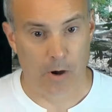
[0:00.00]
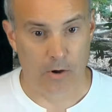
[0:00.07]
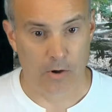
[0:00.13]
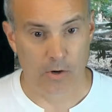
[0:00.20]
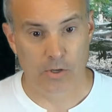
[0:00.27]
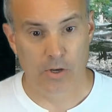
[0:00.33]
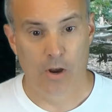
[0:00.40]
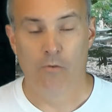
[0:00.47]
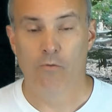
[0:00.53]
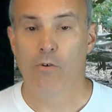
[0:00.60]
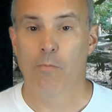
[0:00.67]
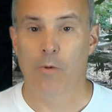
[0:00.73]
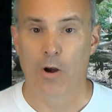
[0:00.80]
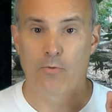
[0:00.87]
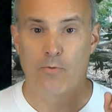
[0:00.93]
markers
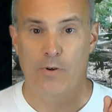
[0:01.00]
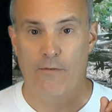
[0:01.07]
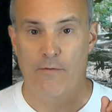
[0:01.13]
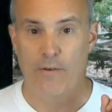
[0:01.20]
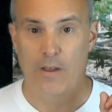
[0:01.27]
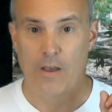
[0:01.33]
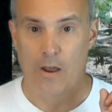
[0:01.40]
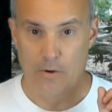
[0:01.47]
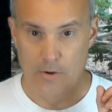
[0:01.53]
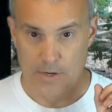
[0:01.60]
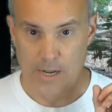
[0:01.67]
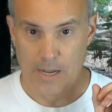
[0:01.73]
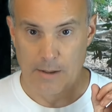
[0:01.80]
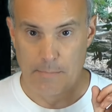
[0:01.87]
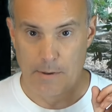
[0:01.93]
were marked with different colored
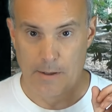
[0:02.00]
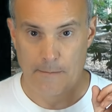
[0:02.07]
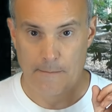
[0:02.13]
tape.